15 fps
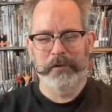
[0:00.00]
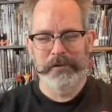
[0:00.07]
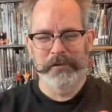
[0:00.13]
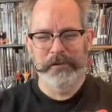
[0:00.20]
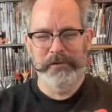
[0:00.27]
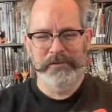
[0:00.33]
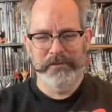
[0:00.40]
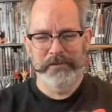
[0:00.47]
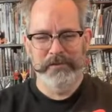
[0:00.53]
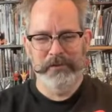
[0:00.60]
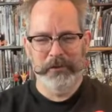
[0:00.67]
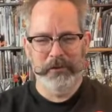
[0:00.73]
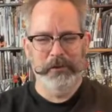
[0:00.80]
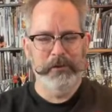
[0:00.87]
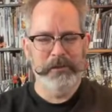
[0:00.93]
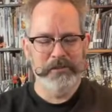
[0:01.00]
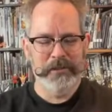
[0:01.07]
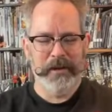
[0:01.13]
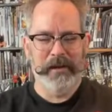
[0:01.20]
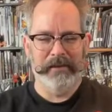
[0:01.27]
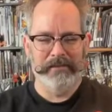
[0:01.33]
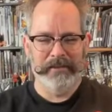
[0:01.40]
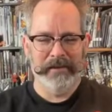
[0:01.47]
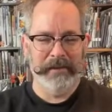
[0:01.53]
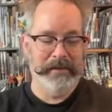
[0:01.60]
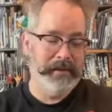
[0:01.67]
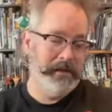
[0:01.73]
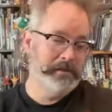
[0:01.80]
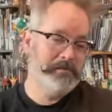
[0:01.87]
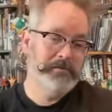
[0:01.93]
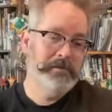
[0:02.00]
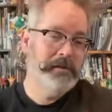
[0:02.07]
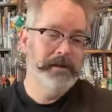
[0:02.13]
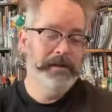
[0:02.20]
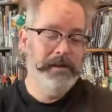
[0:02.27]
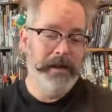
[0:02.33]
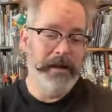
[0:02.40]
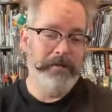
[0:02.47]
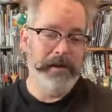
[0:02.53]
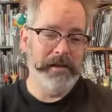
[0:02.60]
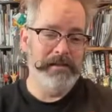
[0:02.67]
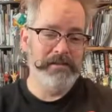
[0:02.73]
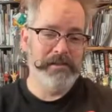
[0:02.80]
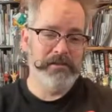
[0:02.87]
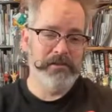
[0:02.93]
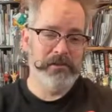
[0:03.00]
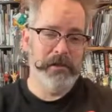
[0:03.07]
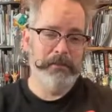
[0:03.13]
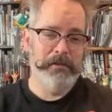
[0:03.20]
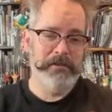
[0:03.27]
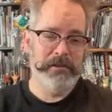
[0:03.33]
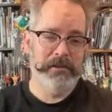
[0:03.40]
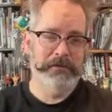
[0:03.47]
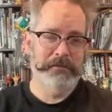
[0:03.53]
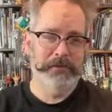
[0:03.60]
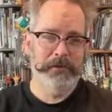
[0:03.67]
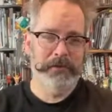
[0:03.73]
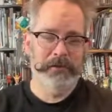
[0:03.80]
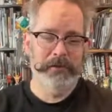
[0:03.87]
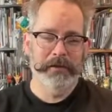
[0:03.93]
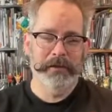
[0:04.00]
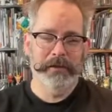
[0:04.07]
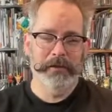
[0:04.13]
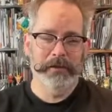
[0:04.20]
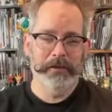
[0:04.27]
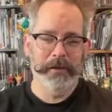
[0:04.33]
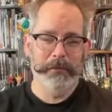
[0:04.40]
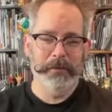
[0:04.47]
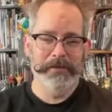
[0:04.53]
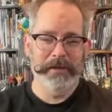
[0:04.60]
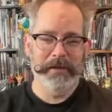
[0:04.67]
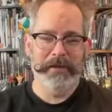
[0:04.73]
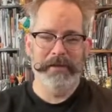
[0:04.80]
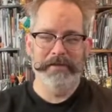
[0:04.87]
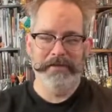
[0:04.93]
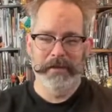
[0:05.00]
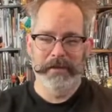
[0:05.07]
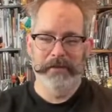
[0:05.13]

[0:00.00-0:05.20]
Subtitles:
one of those early checks. I got it. I've had a disc Tron machine for, you know, a couple of decades